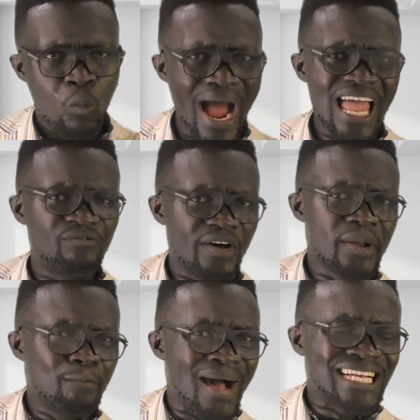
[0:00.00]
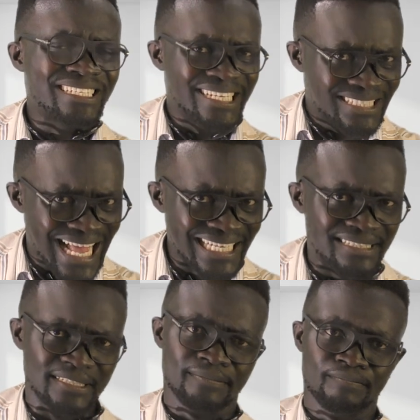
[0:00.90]
we're very much
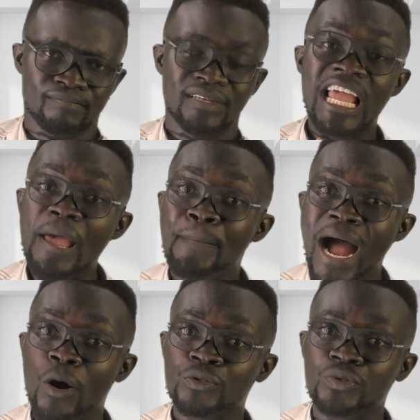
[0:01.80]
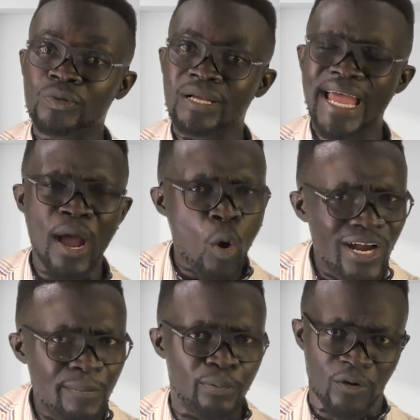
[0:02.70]
disgusting about a
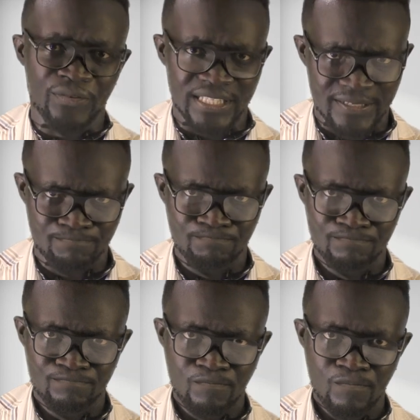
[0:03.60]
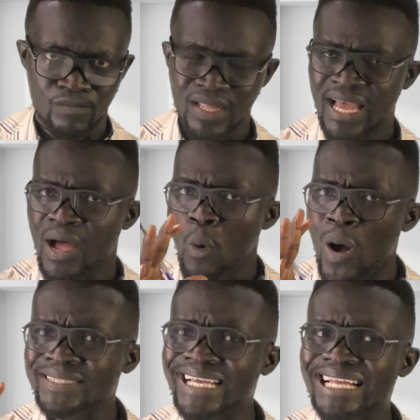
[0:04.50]
holy prophet.
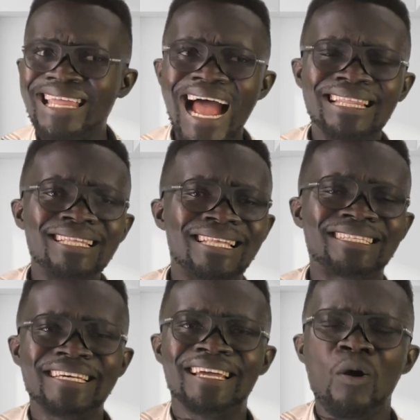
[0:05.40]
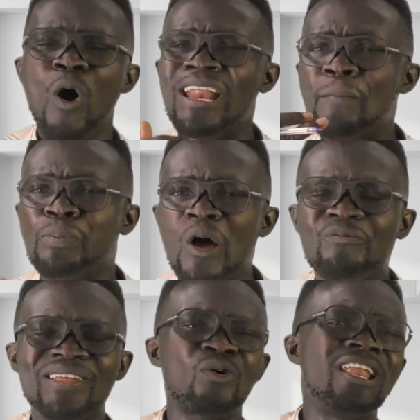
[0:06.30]
What's the attack to the holy
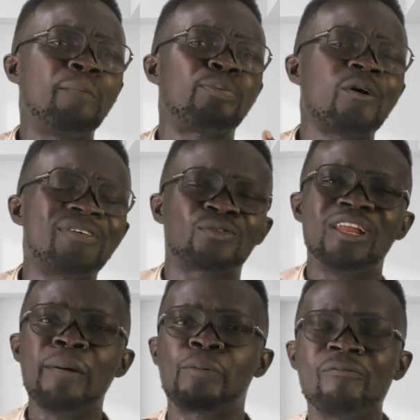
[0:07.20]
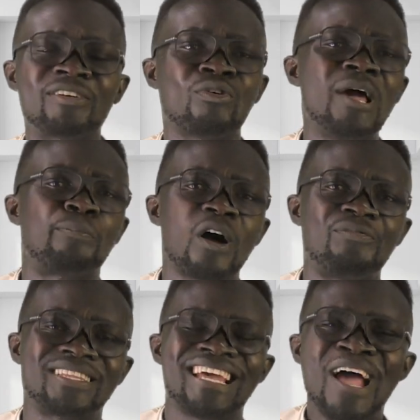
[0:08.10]
prophet, holy prophet, holy prophet, holy
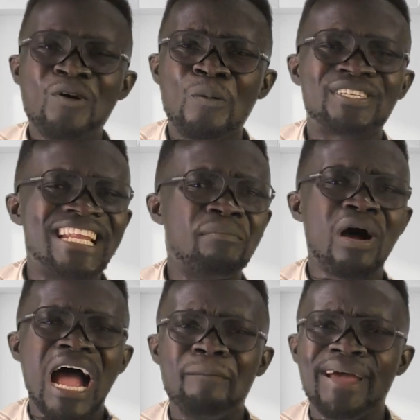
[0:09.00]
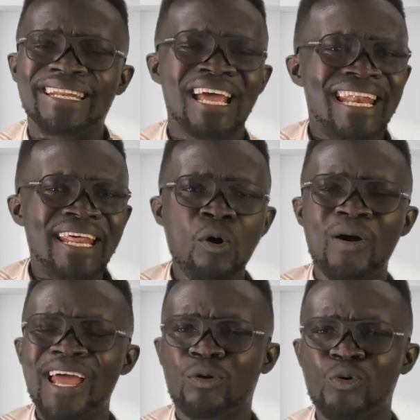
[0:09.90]
prophet? Comes any Mohammed,
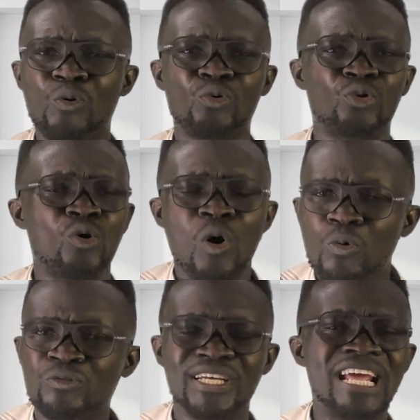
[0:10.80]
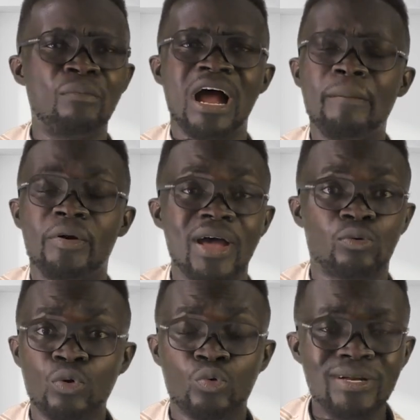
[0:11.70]
Neho Ayakonko, was any Mohammed
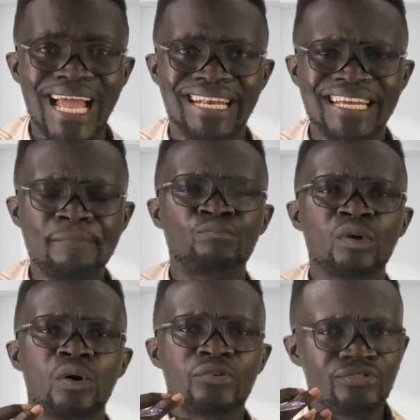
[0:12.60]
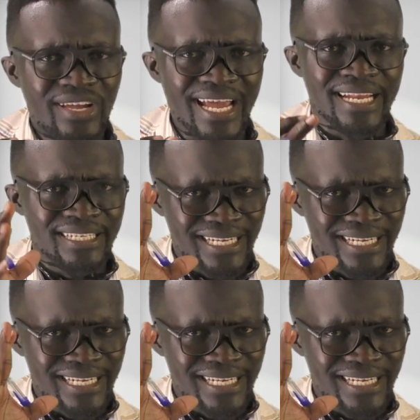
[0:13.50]
Ayakonkonia de She